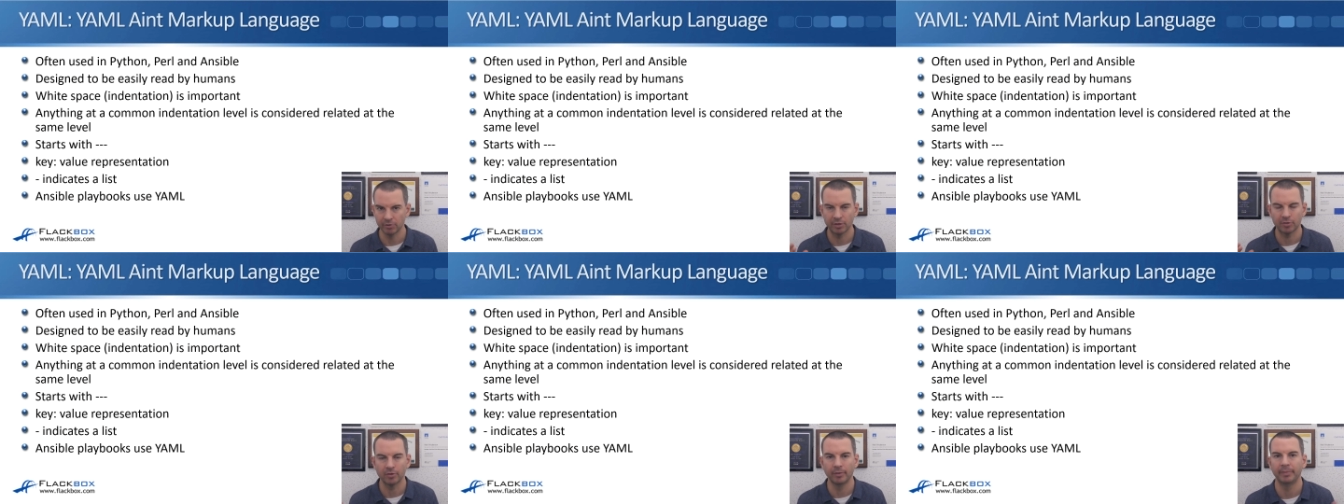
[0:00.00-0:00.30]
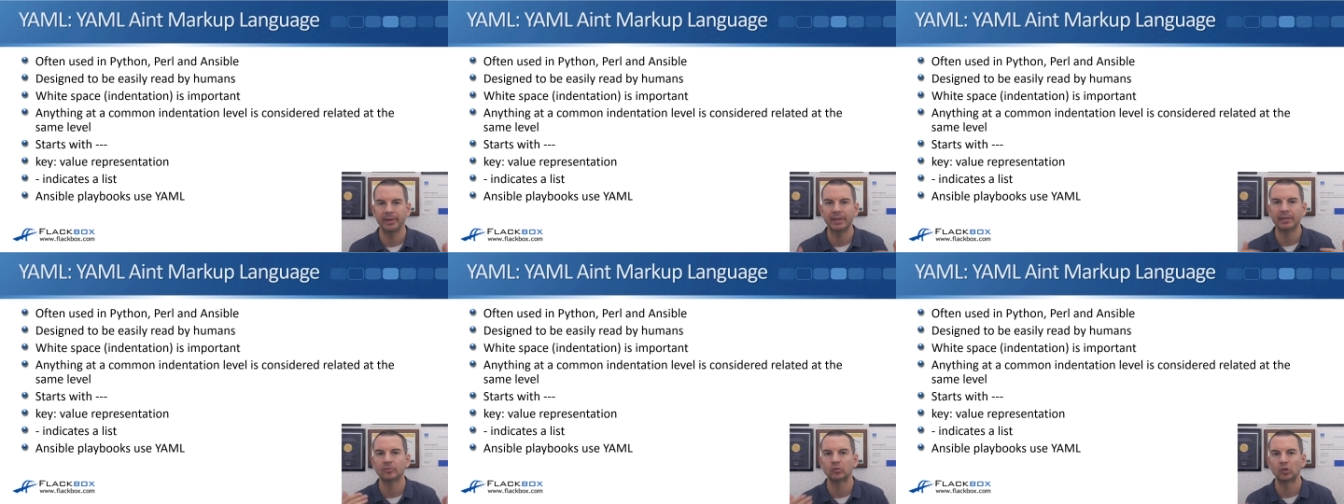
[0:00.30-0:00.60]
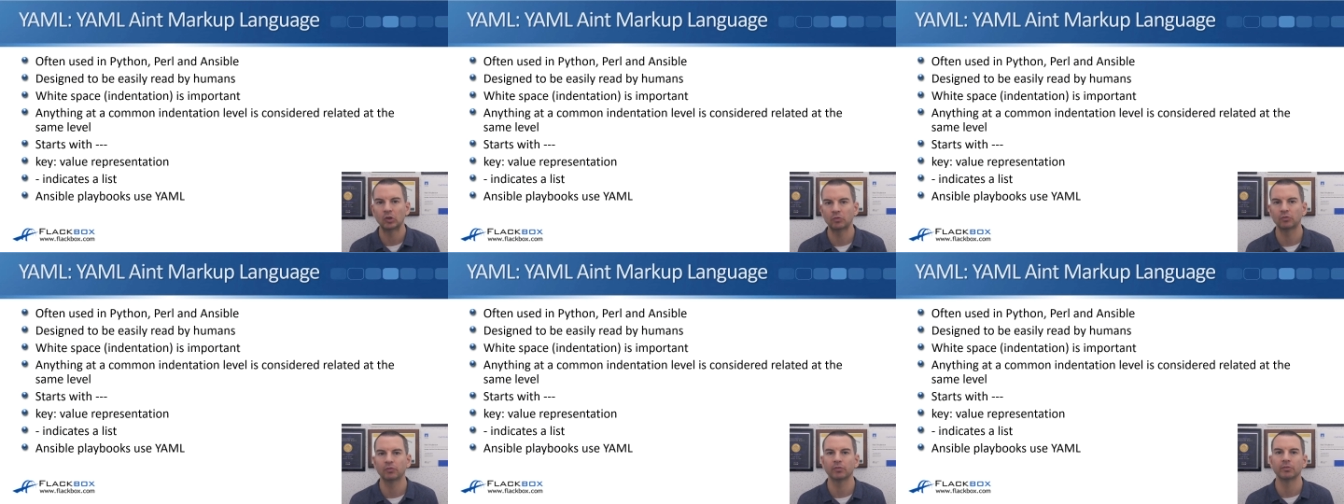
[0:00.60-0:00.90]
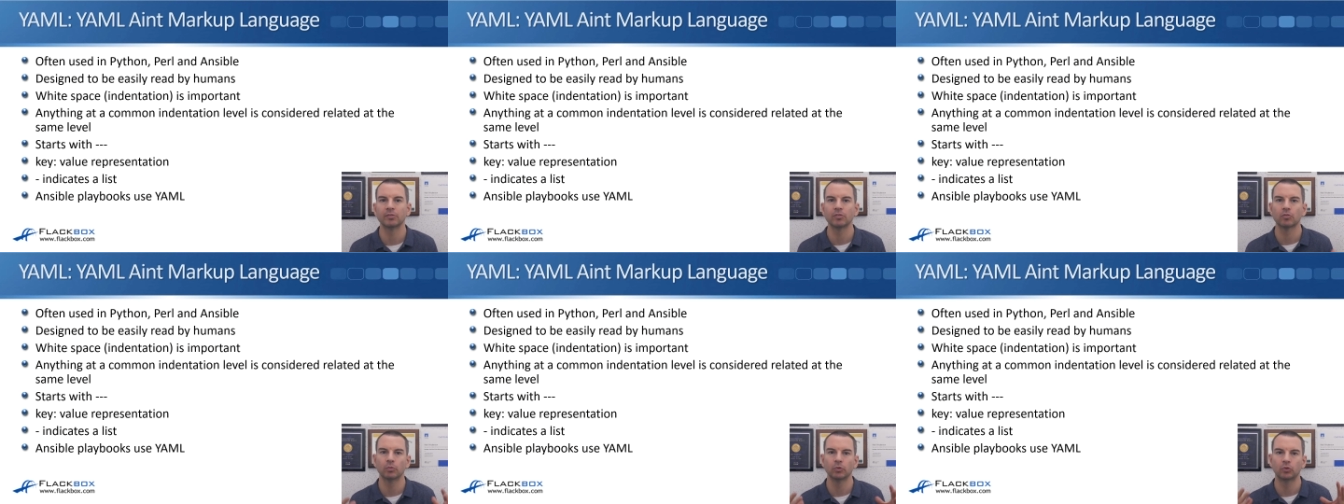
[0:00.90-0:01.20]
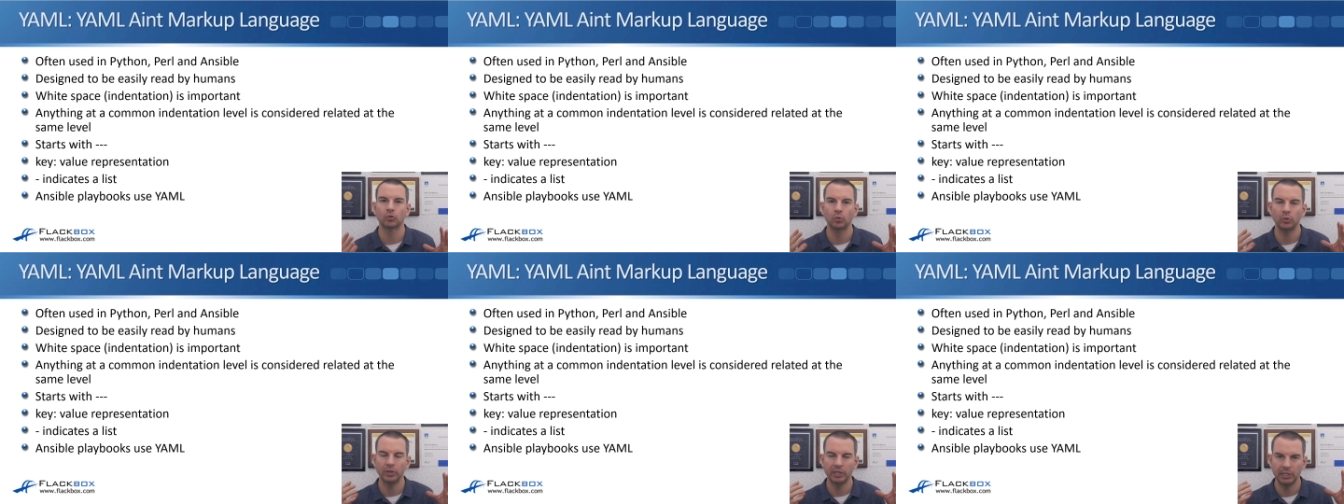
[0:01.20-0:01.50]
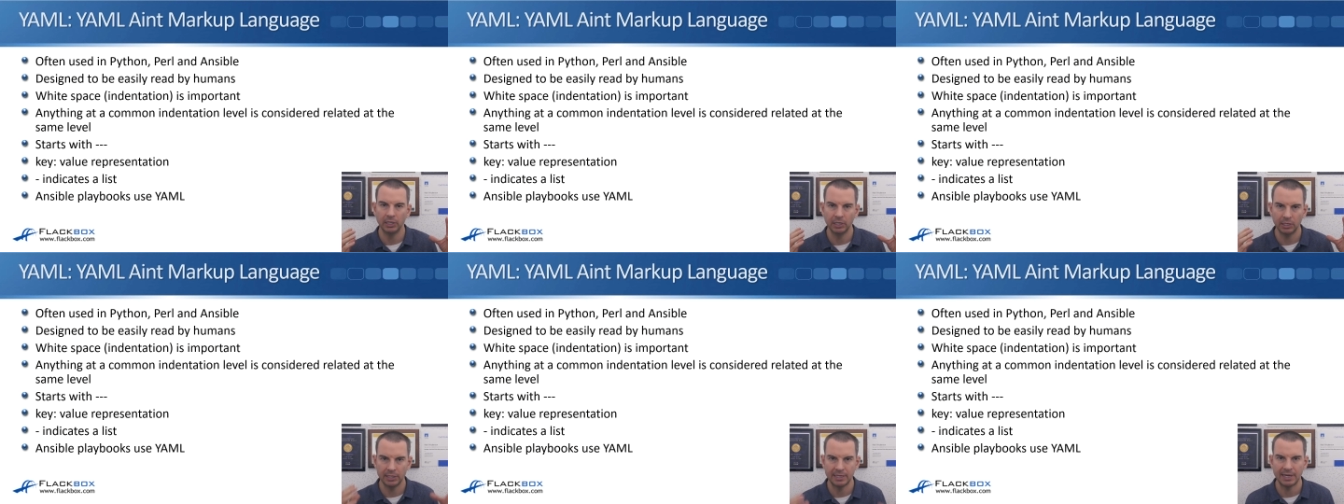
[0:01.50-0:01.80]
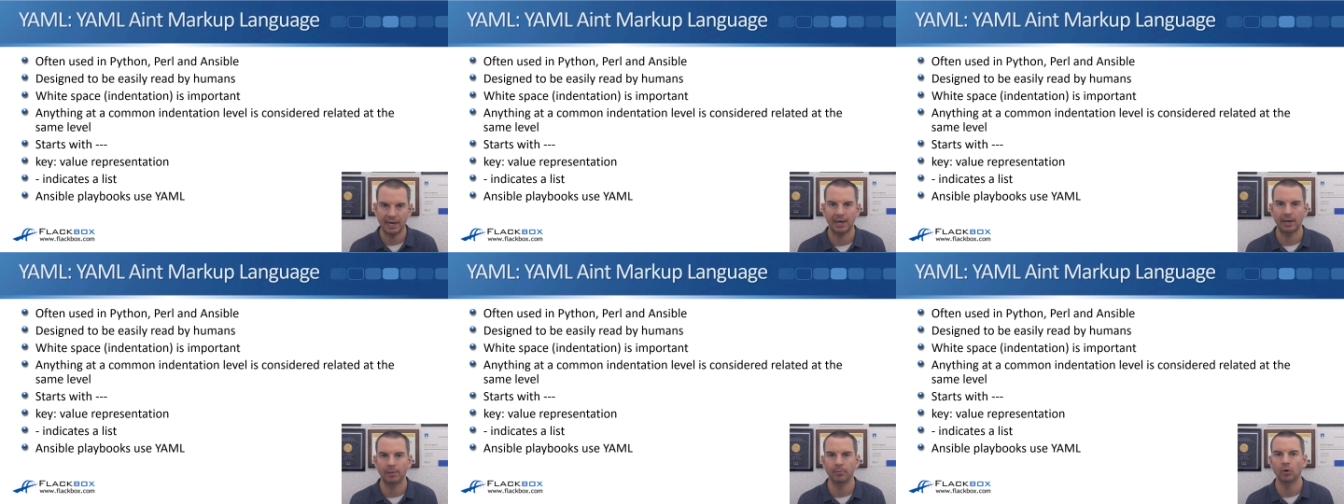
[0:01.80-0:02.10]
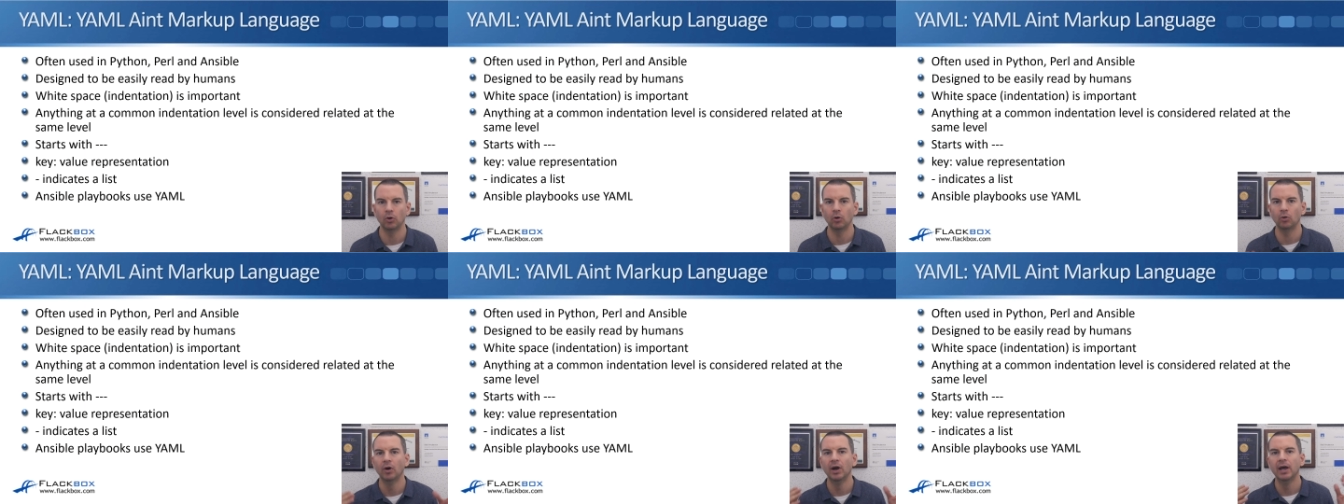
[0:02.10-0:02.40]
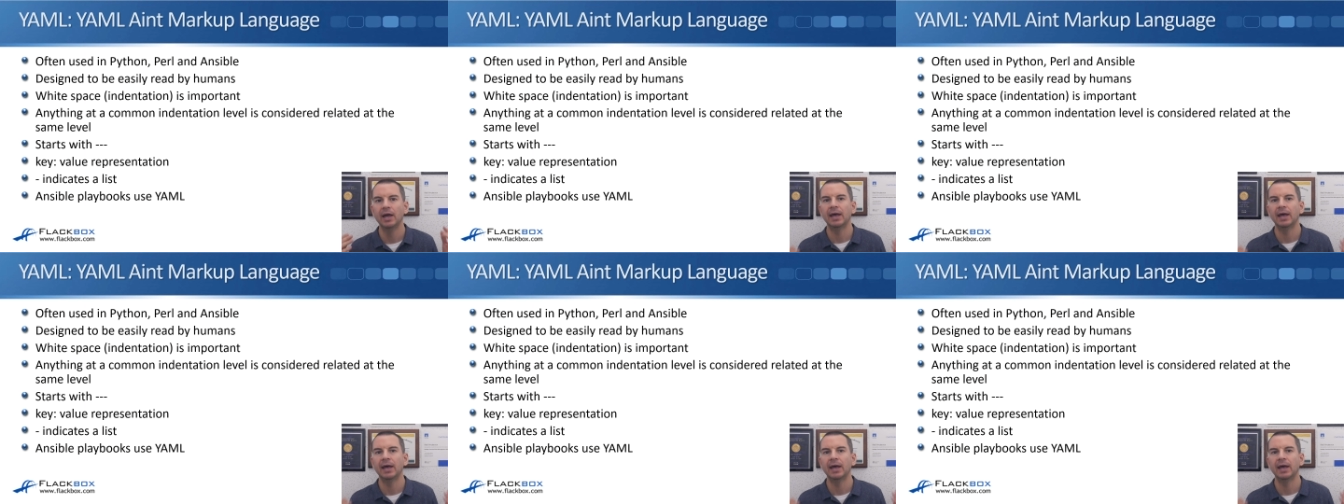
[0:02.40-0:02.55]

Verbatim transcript: There's a big difference between YAML